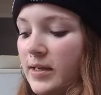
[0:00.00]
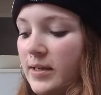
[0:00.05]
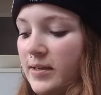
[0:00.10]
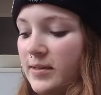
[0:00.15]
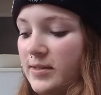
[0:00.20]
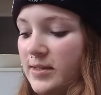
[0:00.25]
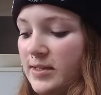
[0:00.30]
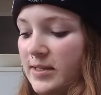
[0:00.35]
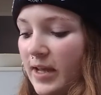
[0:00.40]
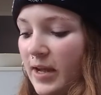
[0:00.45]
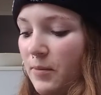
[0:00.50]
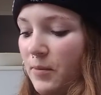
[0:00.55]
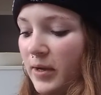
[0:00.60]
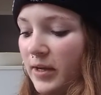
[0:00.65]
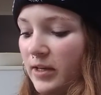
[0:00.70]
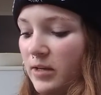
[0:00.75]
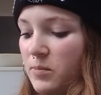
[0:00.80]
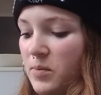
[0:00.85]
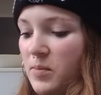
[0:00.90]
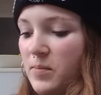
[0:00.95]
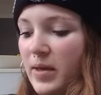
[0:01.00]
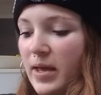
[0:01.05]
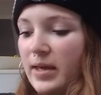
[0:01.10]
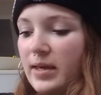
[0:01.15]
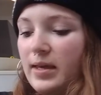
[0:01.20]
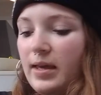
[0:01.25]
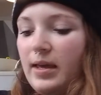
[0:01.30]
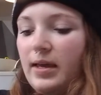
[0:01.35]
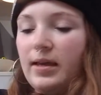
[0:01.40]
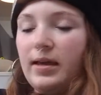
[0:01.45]
Today we're going to be
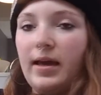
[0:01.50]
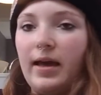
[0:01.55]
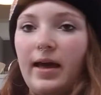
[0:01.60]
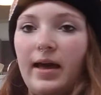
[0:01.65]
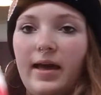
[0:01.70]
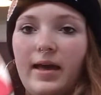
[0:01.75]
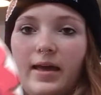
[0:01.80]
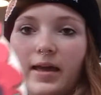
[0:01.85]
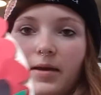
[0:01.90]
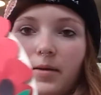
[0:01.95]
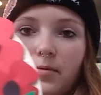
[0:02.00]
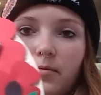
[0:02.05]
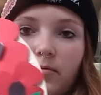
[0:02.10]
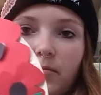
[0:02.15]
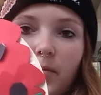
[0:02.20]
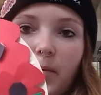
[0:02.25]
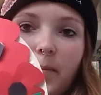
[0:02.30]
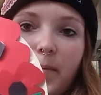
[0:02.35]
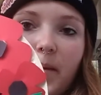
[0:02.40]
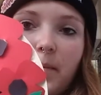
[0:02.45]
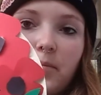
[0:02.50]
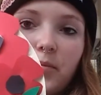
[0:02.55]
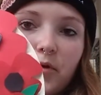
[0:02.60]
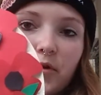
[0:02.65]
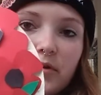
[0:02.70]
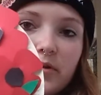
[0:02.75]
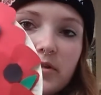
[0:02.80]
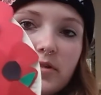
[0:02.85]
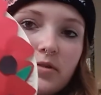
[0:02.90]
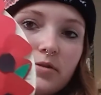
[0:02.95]
making a
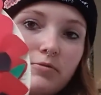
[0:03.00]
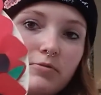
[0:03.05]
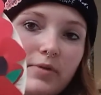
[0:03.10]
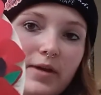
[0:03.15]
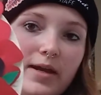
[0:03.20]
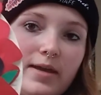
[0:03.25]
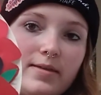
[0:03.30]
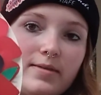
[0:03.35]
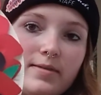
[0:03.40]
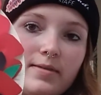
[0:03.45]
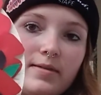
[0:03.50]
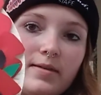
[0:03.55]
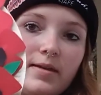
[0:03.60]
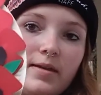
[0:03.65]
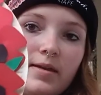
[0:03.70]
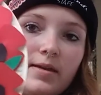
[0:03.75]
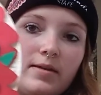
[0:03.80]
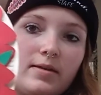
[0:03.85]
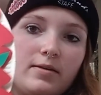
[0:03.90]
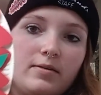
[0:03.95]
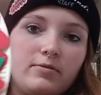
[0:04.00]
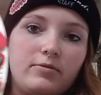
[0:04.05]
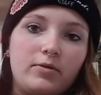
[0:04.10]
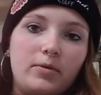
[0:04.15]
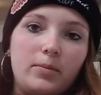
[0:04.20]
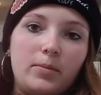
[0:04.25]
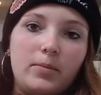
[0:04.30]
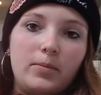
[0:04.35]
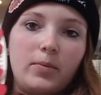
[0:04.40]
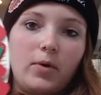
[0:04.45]
remembrance wreath
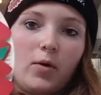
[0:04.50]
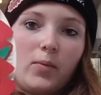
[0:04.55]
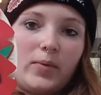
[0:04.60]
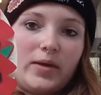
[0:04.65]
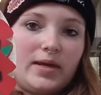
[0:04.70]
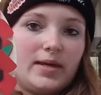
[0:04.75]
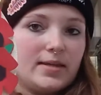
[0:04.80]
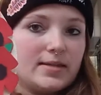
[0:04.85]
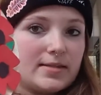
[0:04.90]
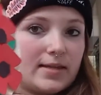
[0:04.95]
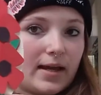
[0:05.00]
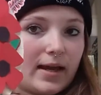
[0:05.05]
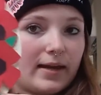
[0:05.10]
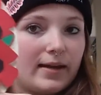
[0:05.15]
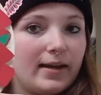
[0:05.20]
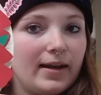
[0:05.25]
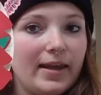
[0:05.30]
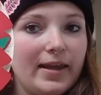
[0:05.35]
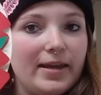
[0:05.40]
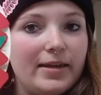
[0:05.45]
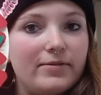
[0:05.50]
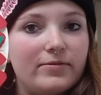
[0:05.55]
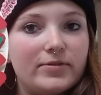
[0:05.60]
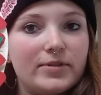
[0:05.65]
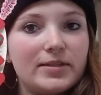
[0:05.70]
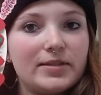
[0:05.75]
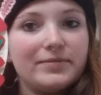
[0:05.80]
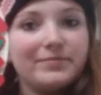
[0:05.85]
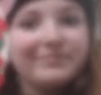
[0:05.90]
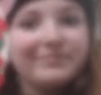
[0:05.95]
from poppies and leaves.